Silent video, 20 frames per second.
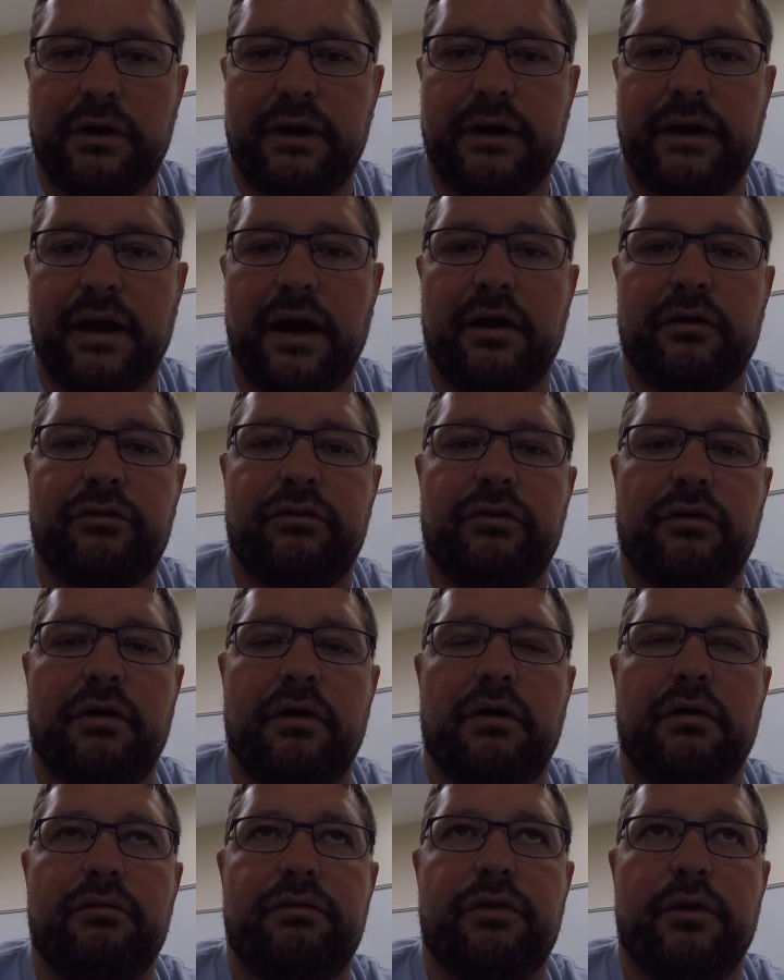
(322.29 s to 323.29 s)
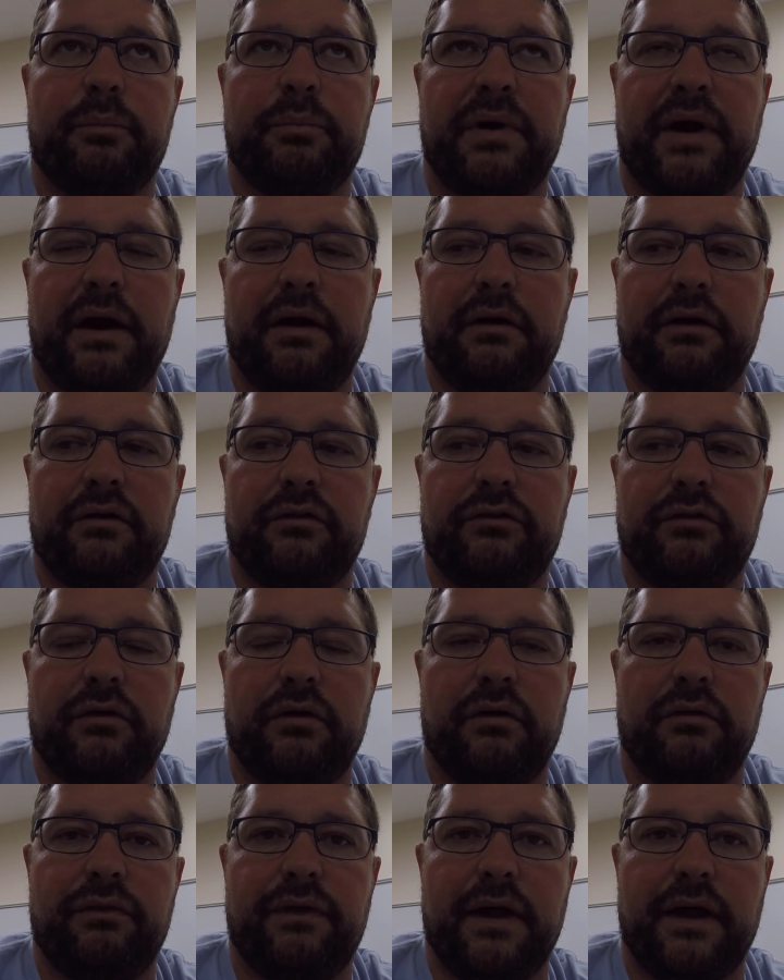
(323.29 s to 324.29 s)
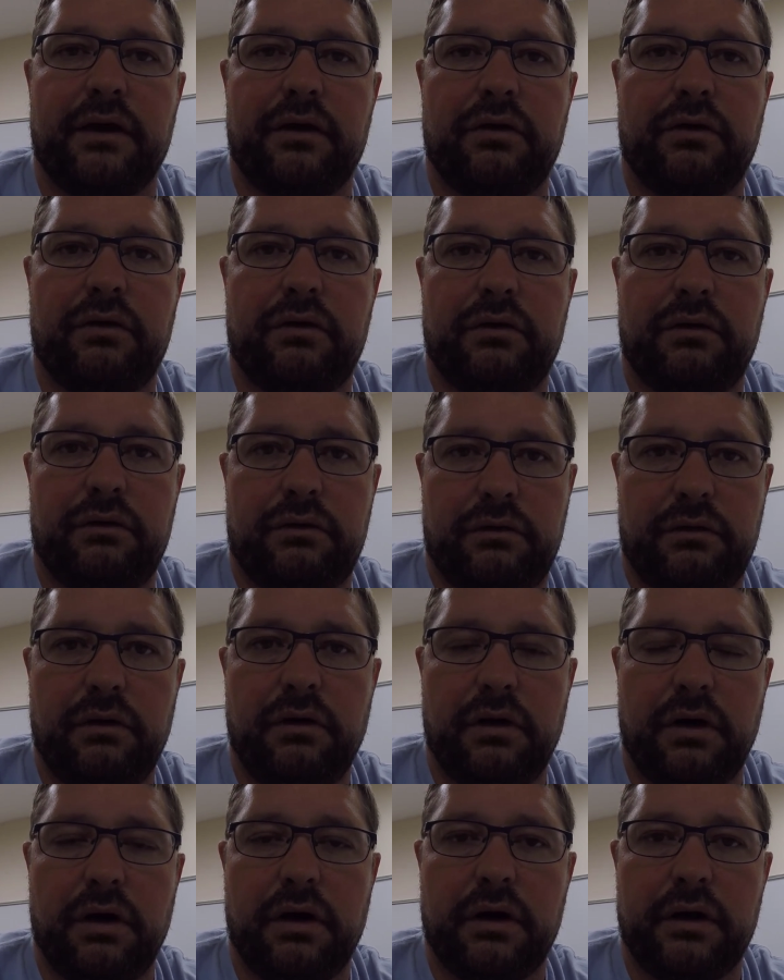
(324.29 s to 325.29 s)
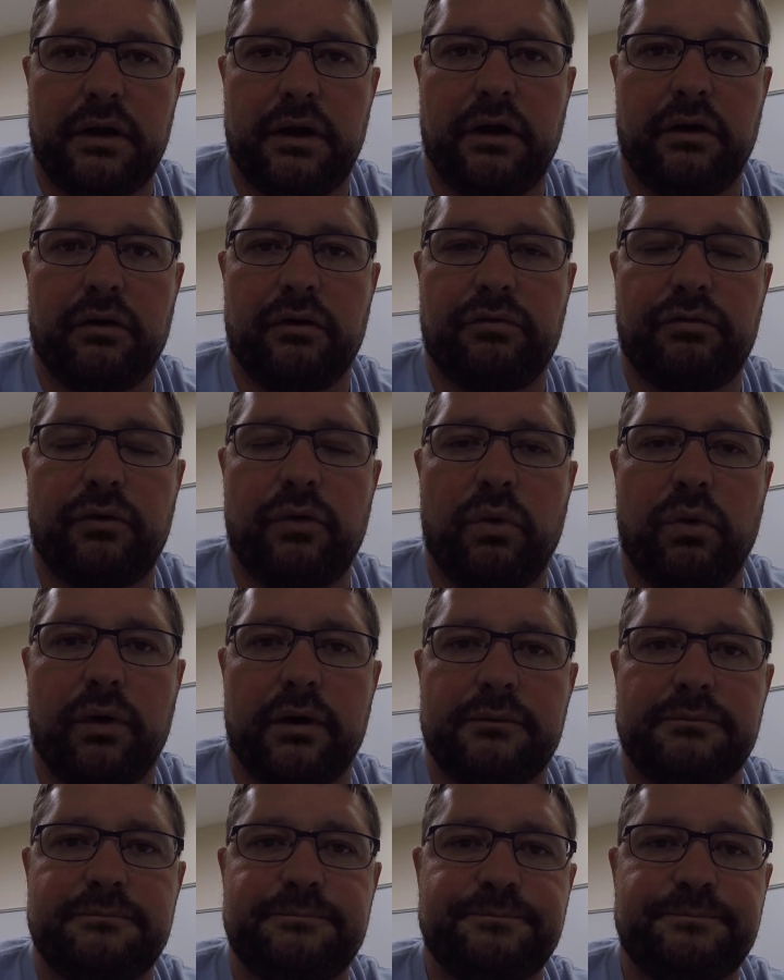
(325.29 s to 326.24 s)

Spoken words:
guess of the parents of that ear of corn.